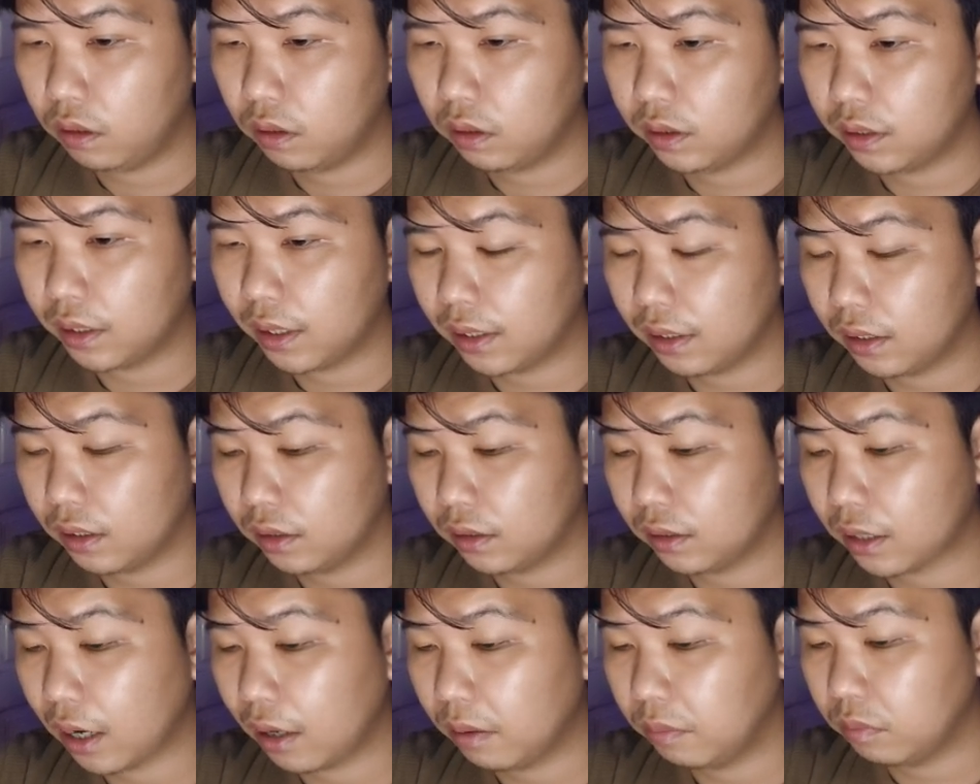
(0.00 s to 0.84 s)

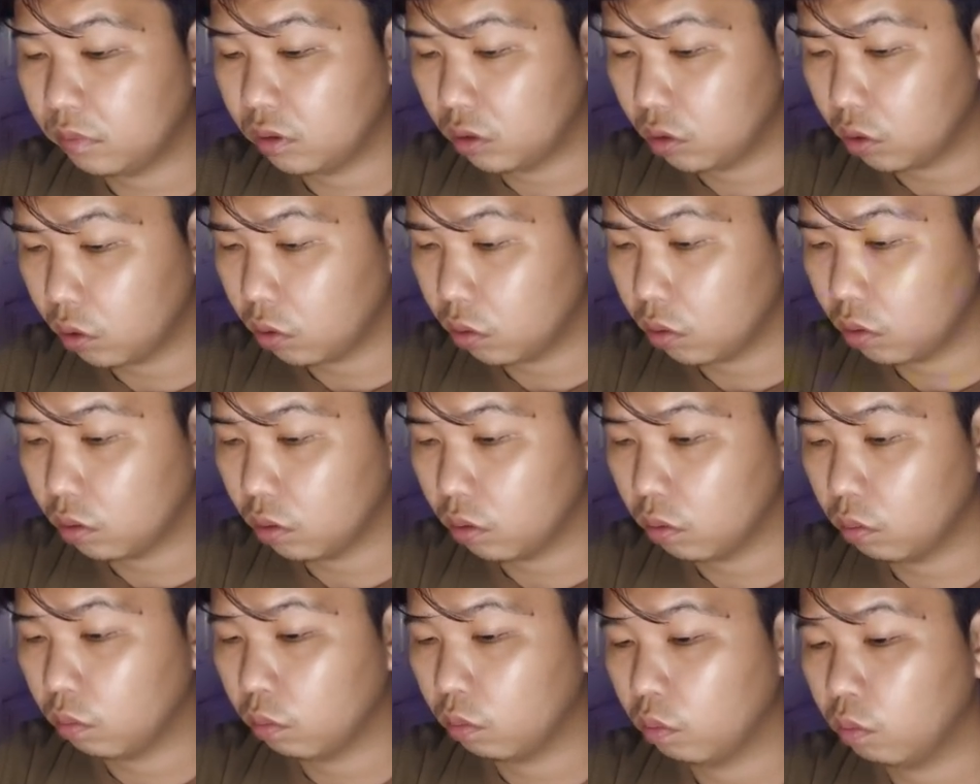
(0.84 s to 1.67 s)
Attendee time
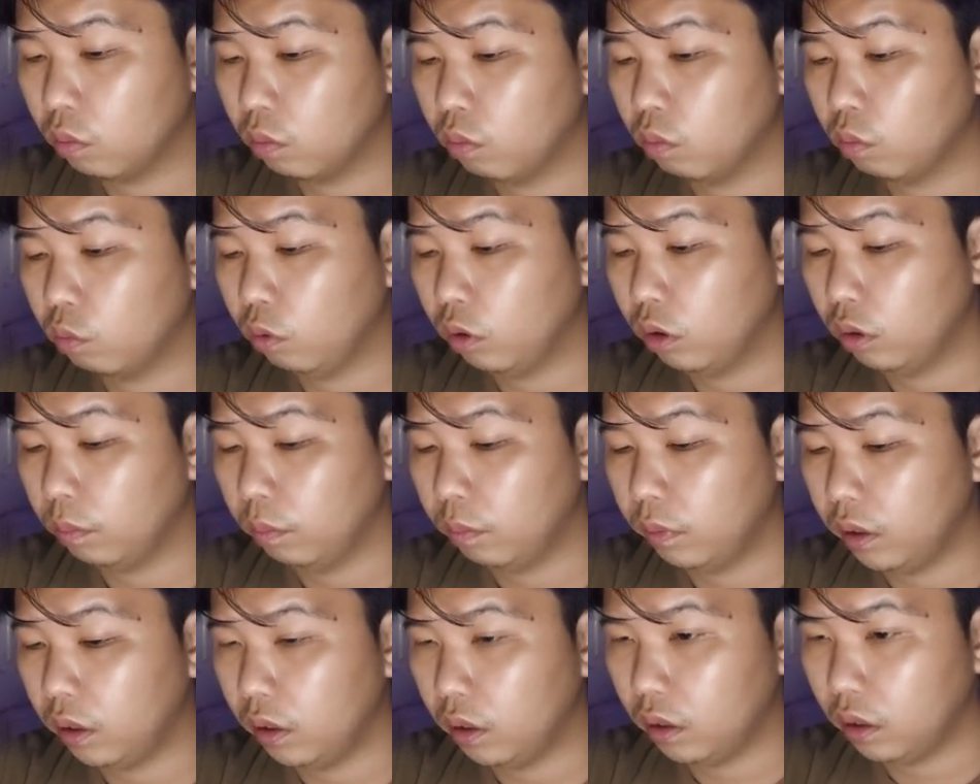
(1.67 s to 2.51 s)
zone will
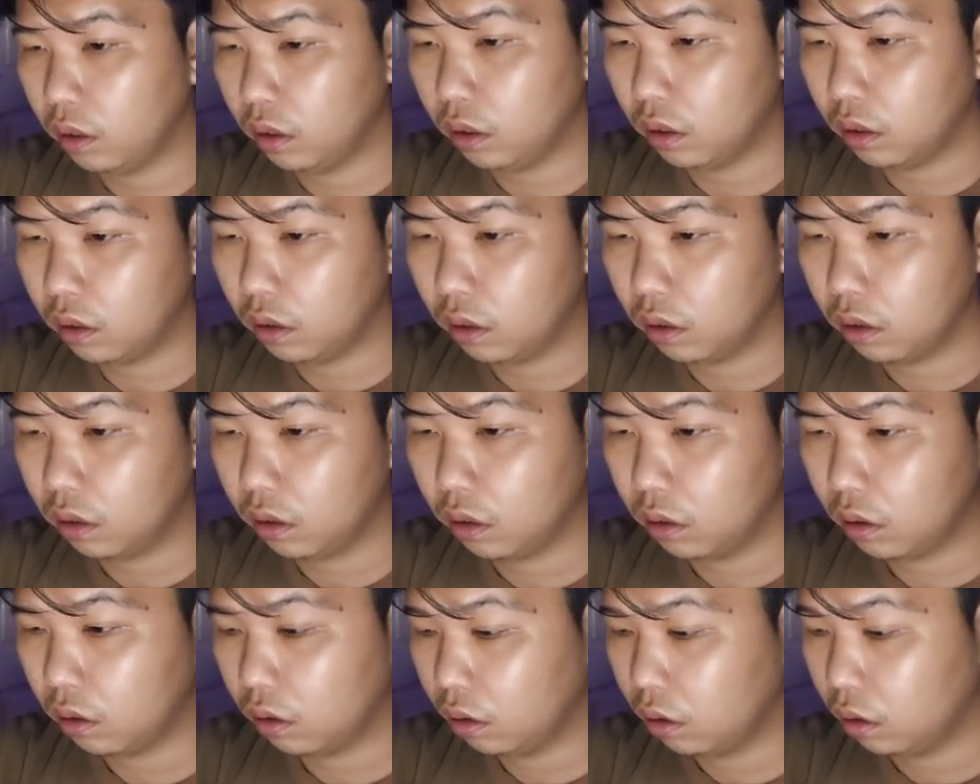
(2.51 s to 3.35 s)
be
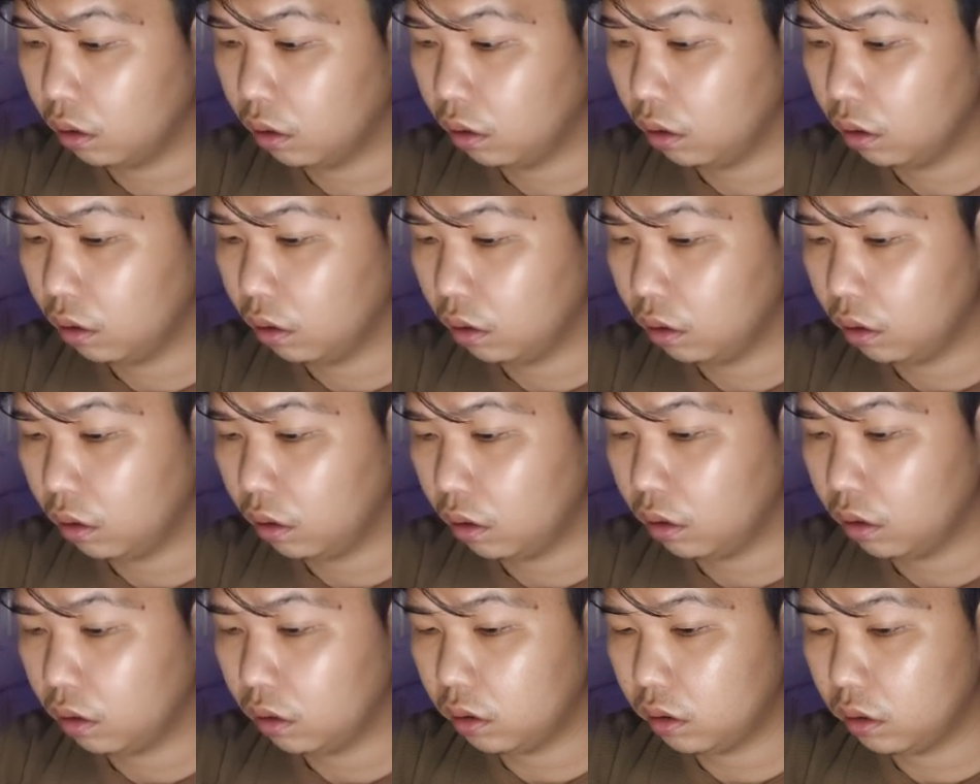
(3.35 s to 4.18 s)

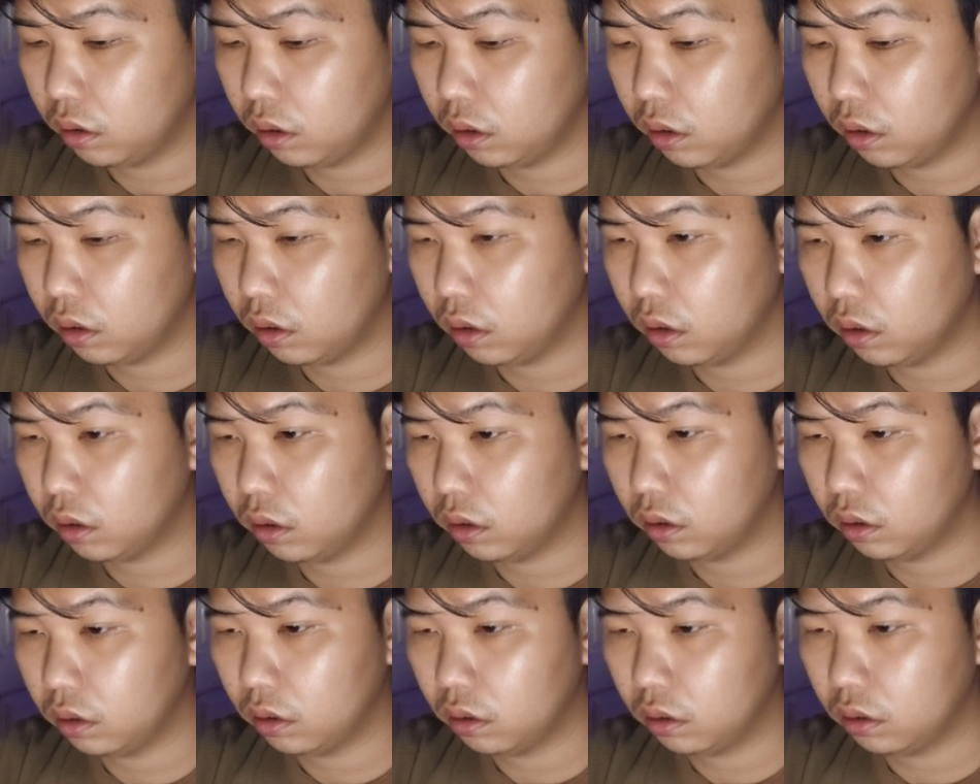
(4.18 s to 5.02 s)
here.
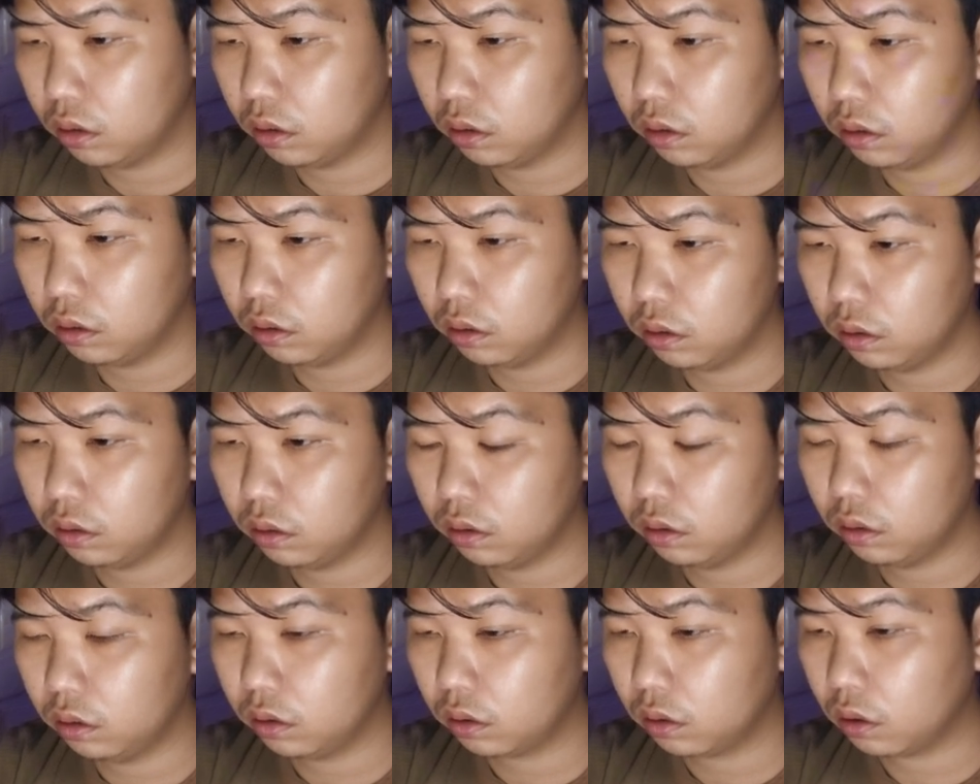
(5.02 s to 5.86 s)

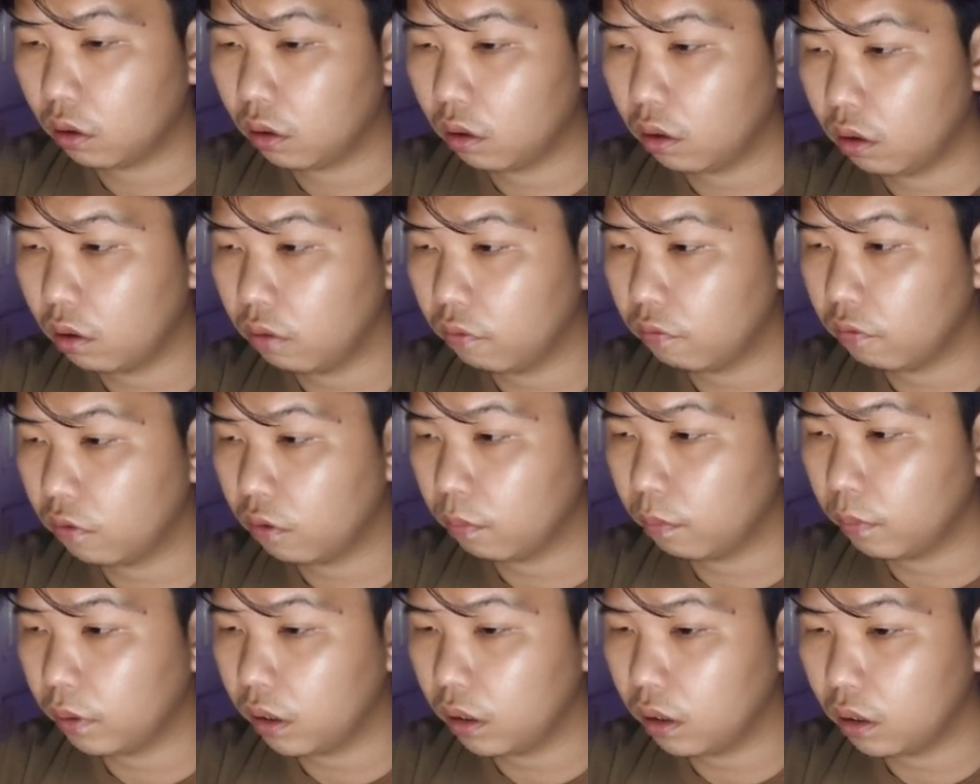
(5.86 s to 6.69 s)
Harder
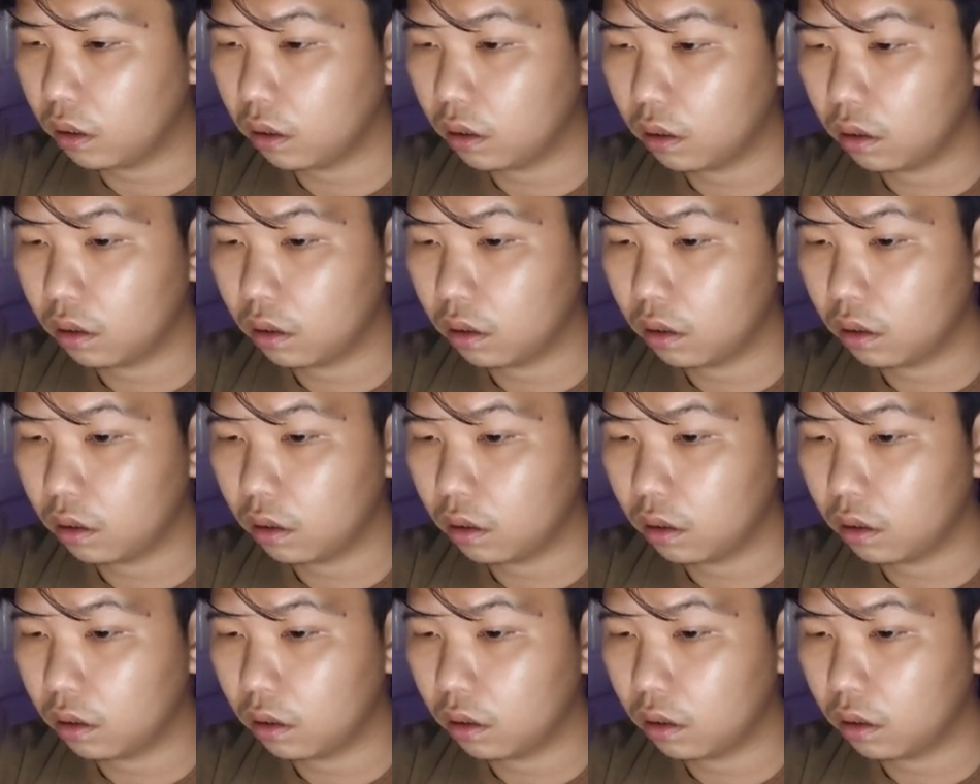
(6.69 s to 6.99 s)
for me.